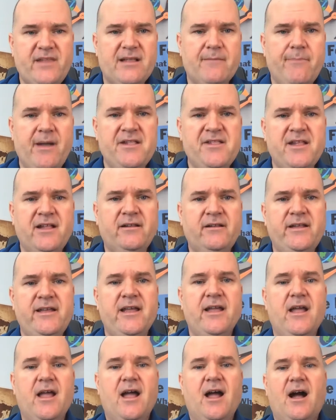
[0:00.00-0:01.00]

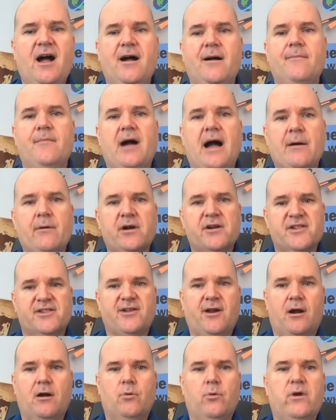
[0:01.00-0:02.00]
basically, I want to
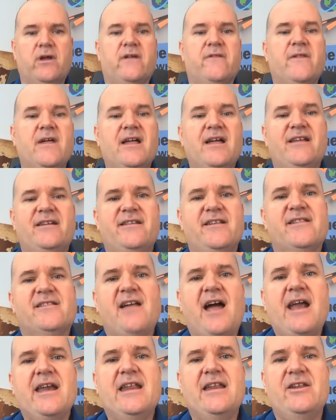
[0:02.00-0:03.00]
start with
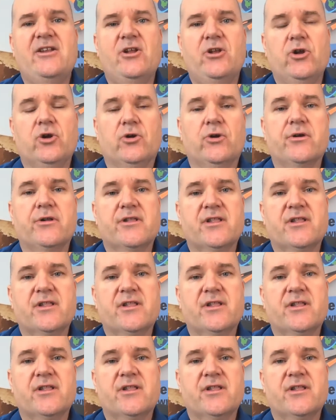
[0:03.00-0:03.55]
designing your